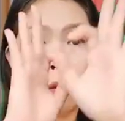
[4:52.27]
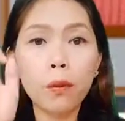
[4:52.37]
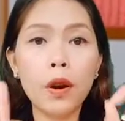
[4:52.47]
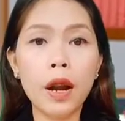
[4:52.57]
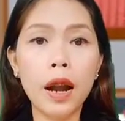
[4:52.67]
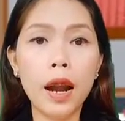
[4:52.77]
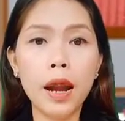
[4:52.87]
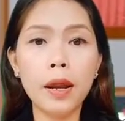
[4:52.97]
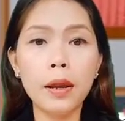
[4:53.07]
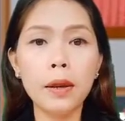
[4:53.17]
which
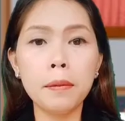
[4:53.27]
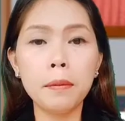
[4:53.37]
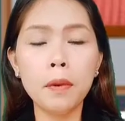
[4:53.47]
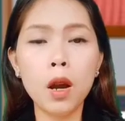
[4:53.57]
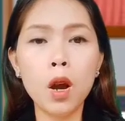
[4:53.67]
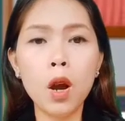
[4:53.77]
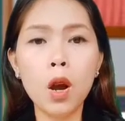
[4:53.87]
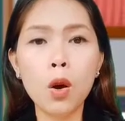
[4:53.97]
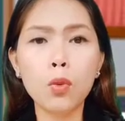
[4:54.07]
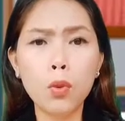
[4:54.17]
contain,
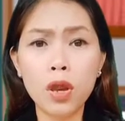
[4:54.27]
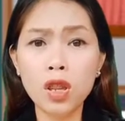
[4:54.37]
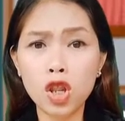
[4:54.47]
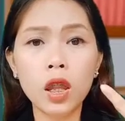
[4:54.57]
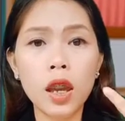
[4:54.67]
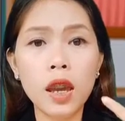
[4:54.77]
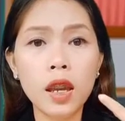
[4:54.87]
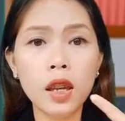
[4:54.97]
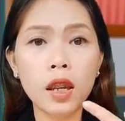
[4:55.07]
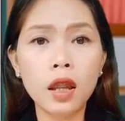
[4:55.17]
if you will
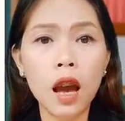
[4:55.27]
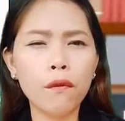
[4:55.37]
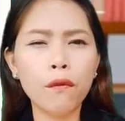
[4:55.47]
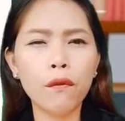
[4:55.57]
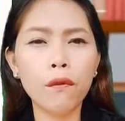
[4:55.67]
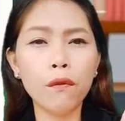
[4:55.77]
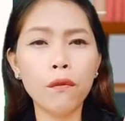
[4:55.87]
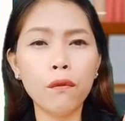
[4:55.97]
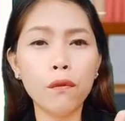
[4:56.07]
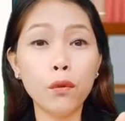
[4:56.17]
sell,
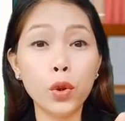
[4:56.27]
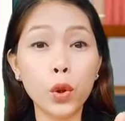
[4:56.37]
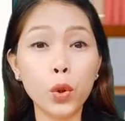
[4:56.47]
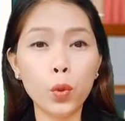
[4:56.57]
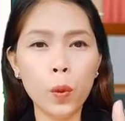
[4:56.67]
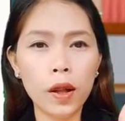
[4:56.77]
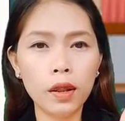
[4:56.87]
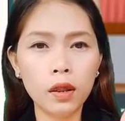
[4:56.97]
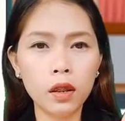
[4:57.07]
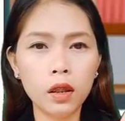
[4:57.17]

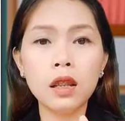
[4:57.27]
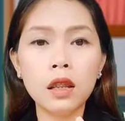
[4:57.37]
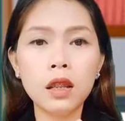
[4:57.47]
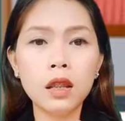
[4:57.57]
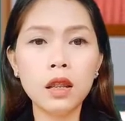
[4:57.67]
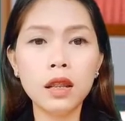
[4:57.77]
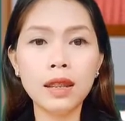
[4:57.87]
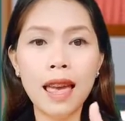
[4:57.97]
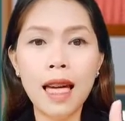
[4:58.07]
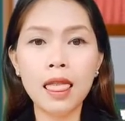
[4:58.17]
or small
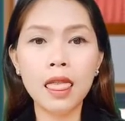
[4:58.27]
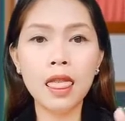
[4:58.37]
candle.